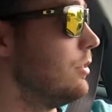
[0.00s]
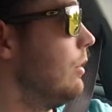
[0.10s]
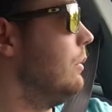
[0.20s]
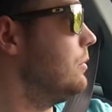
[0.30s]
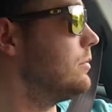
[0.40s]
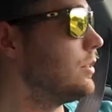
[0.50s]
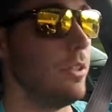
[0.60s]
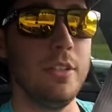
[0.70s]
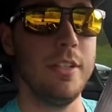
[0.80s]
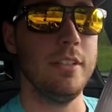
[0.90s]
oh,
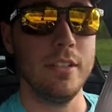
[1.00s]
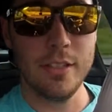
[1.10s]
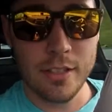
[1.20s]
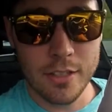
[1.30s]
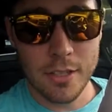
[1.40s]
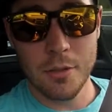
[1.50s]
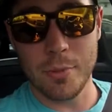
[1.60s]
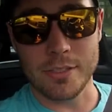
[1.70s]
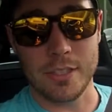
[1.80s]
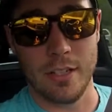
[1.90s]
sorry.
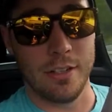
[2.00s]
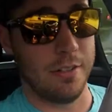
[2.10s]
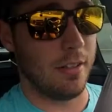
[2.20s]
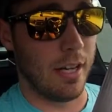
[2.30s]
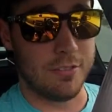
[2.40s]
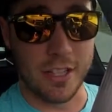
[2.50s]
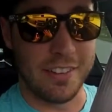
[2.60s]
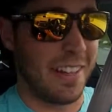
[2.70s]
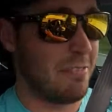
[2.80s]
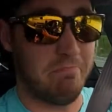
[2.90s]
But I've done
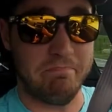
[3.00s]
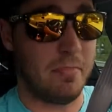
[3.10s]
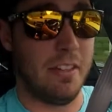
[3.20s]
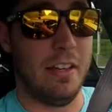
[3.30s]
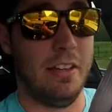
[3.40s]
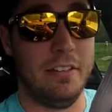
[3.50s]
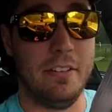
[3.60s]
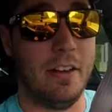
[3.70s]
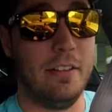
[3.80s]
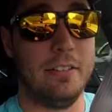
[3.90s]
that,
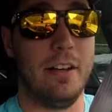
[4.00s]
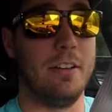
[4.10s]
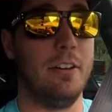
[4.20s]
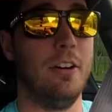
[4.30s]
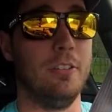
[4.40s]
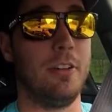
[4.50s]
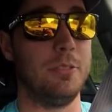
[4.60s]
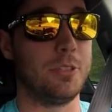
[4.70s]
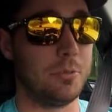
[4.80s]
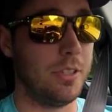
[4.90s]
and I don't know if I'm
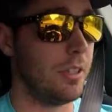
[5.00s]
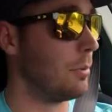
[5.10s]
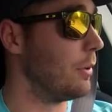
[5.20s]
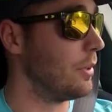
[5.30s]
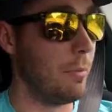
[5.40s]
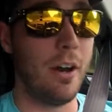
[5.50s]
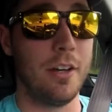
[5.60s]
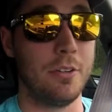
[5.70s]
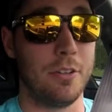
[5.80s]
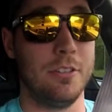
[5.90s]
just really good at putting them
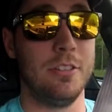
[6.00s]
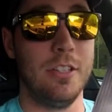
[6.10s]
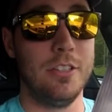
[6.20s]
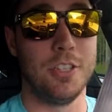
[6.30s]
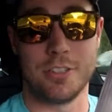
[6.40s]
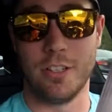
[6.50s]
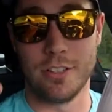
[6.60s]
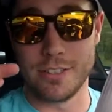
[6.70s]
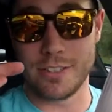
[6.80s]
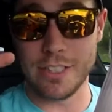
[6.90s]
on or just all
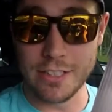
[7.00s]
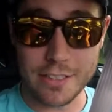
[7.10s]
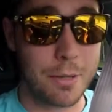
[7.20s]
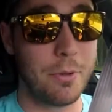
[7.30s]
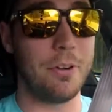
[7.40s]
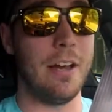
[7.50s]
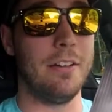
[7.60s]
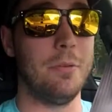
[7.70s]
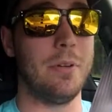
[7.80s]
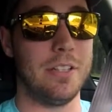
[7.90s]
the sealant that I put around
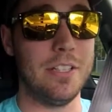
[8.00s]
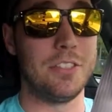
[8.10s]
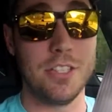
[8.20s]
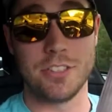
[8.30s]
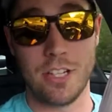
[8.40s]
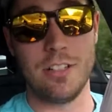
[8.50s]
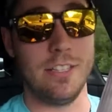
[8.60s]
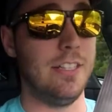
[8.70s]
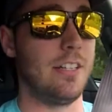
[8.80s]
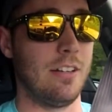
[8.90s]
it, but it does not
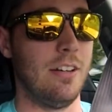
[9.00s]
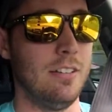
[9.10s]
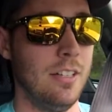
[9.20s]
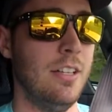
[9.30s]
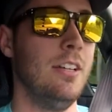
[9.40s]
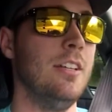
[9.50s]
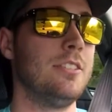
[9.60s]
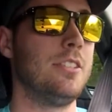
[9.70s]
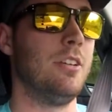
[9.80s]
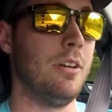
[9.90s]
leak at all.
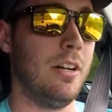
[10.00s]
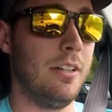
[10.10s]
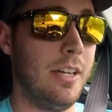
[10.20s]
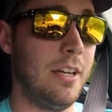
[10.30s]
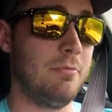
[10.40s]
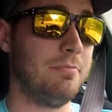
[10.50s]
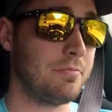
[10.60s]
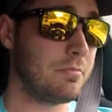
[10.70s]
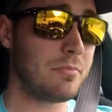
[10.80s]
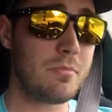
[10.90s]
So yeah,
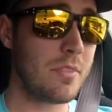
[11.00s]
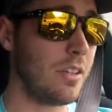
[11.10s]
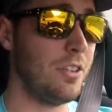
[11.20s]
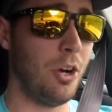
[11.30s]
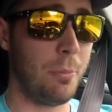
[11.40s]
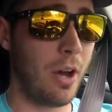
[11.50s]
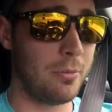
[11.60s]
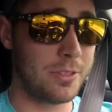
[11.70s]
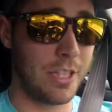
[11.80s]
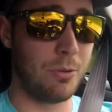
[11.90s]
no
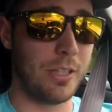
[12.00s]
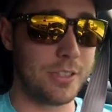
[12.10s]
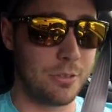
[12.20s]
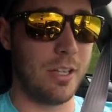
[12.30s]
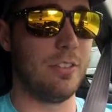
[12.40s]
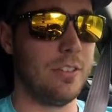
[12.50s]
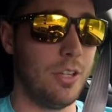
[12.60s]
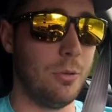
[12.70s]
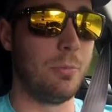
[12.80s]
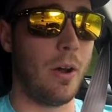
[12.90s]
problems there whatsoever.
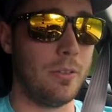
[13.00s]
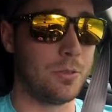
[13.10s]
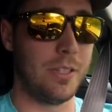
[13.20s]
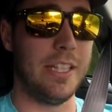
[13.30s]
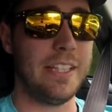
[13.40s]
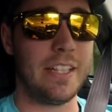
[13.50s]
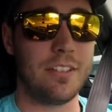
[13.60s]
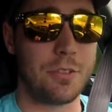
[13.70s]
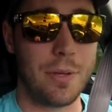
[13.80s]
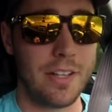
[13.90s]
No problems with leaking
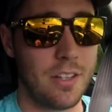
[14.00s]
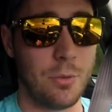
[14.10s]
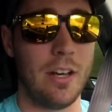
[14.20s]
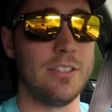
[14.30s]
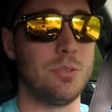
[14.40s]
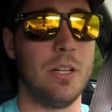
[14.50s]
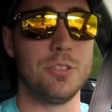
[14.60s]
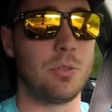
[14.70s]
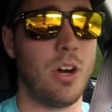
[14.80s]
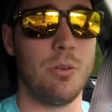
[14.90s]
from any of the welds. The welds
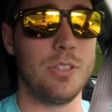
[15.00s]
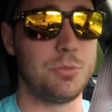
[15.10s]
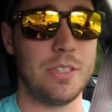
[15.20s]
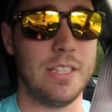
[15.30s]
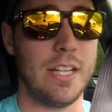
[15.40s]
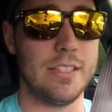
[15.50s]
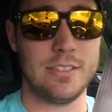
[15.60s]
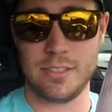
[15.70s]
were always really nice.